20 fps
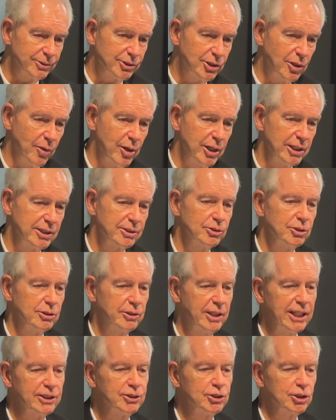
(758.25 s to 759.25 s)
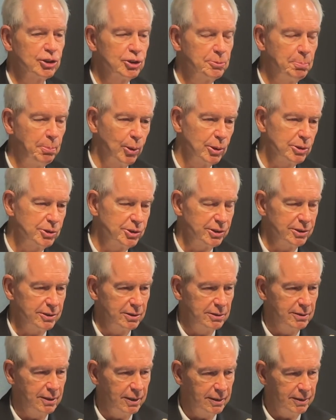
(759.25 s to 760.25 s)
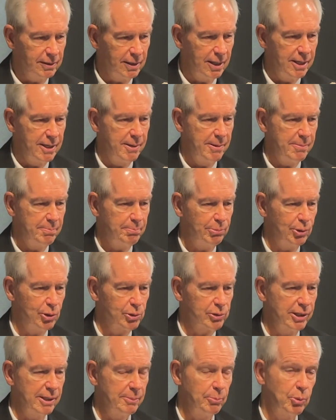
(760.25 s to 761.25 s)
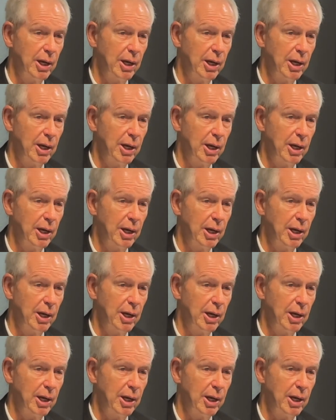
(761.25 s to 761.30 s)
So that's a sports program.